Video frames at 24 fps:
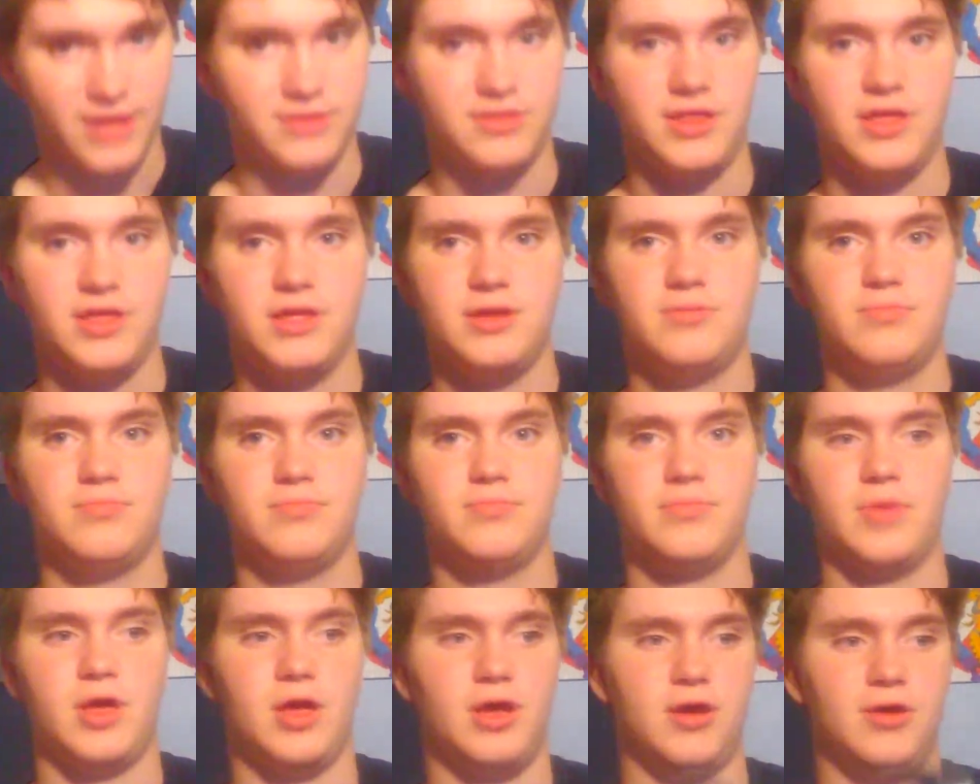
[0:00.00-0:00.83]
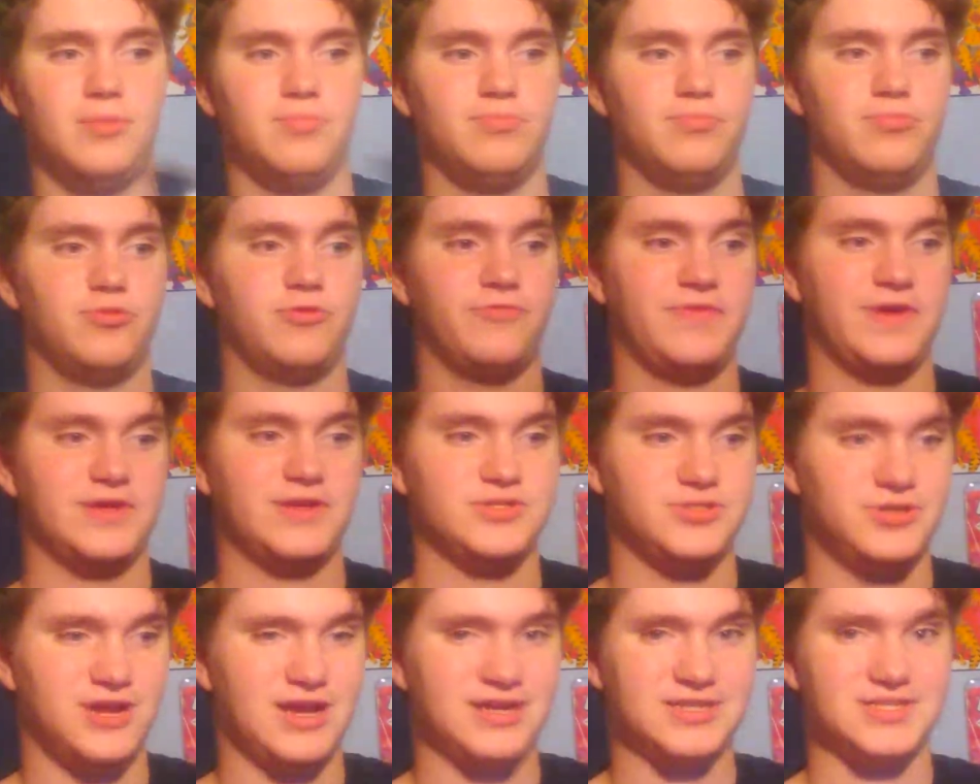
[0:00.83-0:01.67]
then
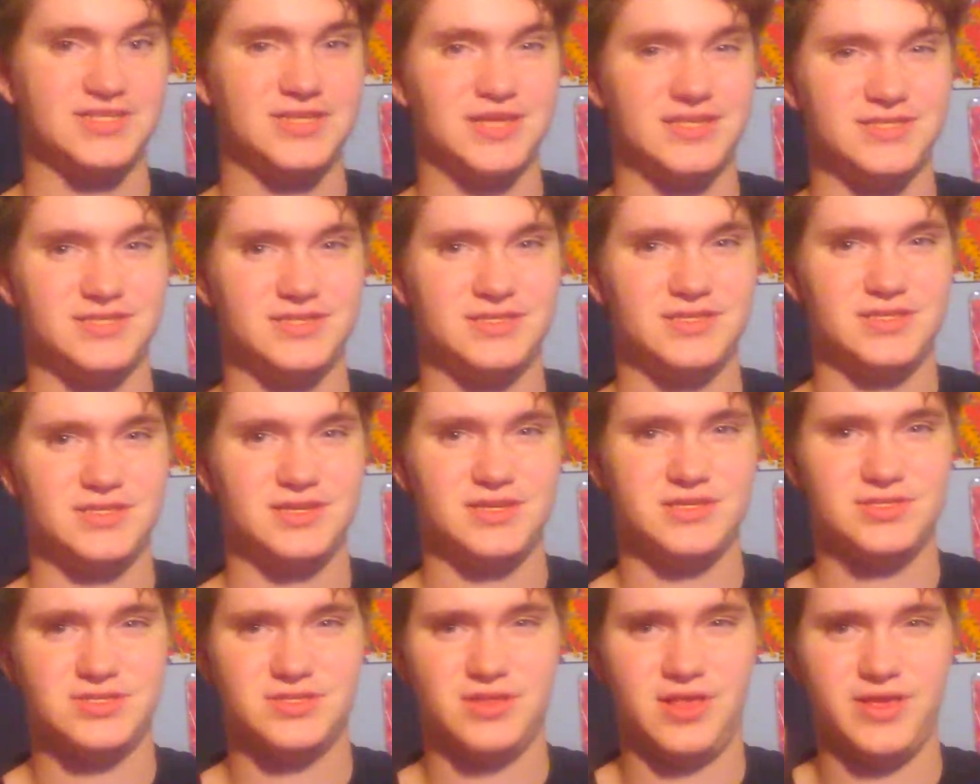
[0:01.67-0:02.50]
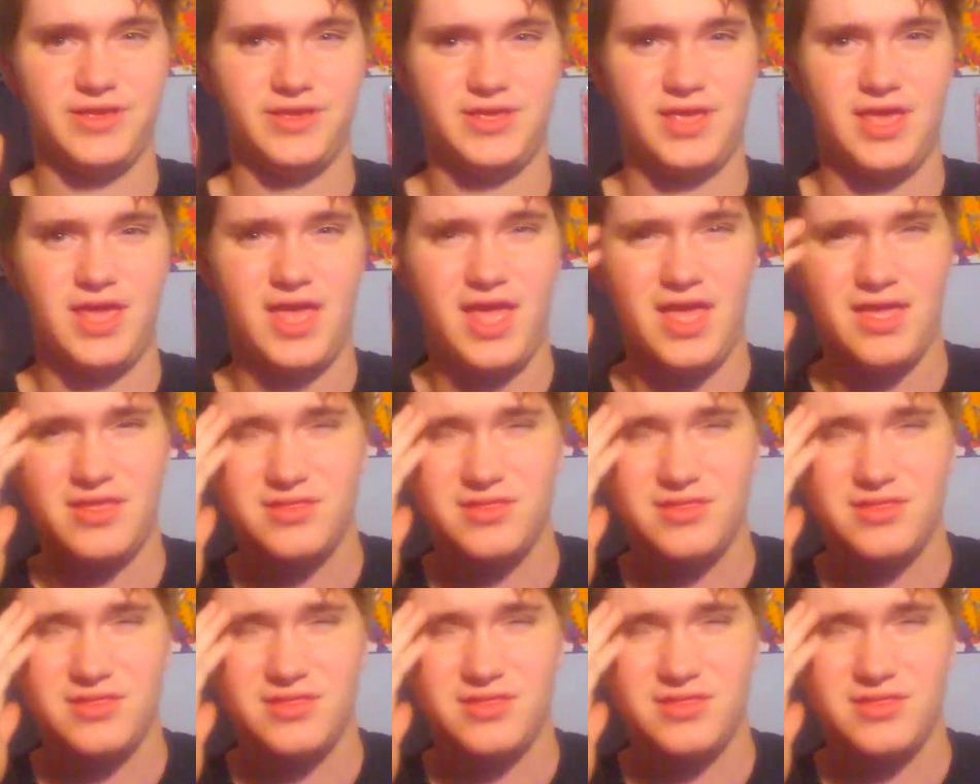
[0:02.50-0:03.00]
Professor X is like,